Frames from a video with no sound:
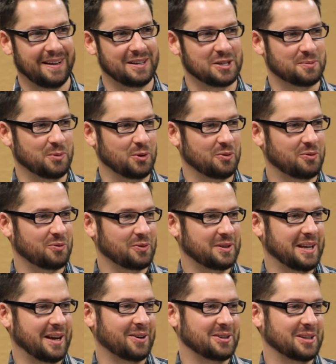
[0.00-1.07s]
just
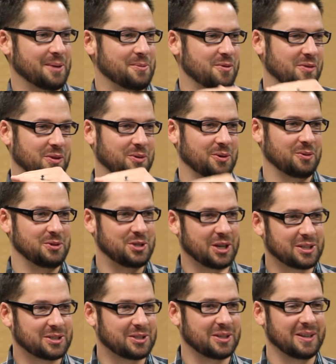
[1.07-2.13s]
take our time moving through.
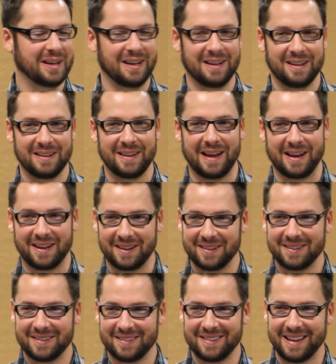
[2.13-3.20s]
Just like
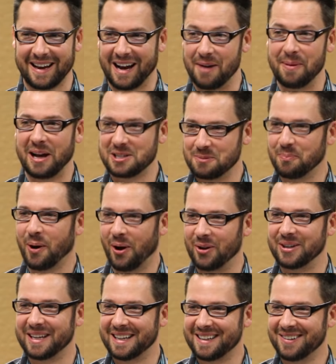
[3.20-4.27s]
I imagine Paul
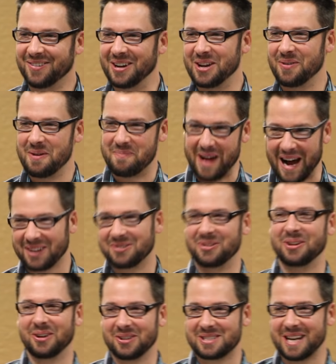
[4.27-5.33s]
did when he went back through
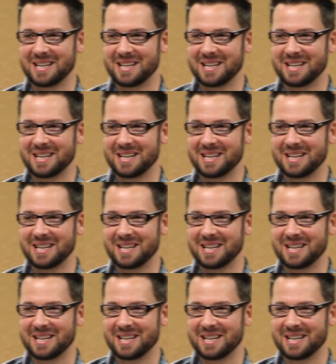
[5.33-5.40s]
the Old